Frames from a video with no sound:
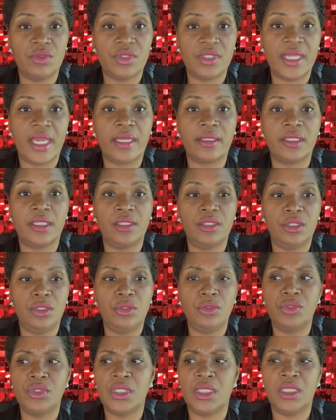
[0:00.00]
salad
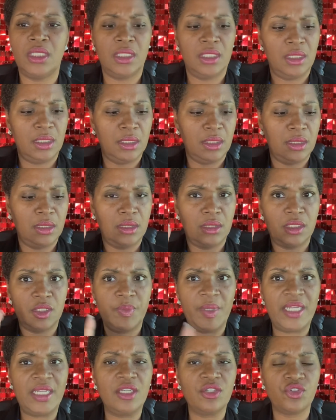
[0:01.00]
using
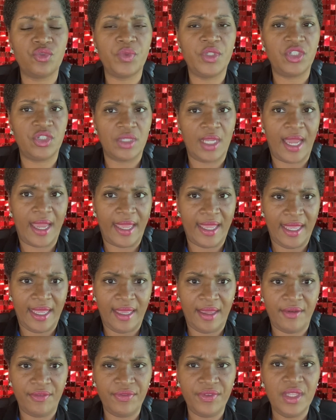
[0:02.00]
spinach, which I
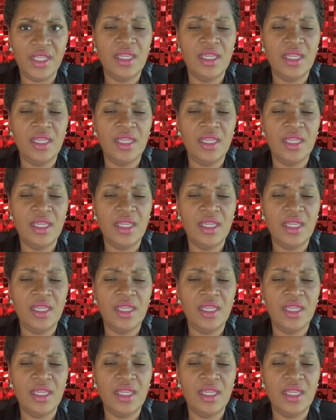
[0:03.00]
have.